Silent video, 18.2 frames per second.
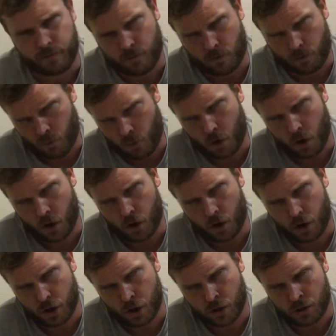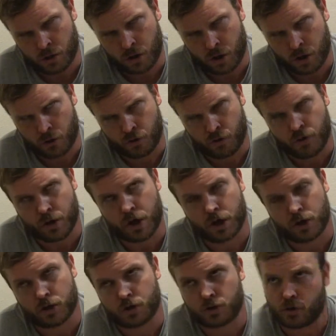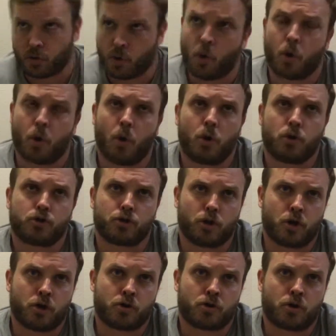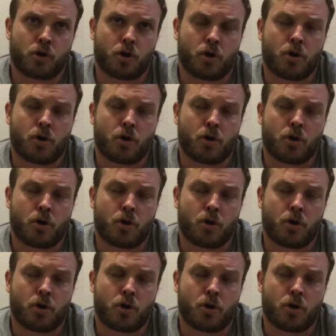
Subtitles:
for word in Greek is logos, and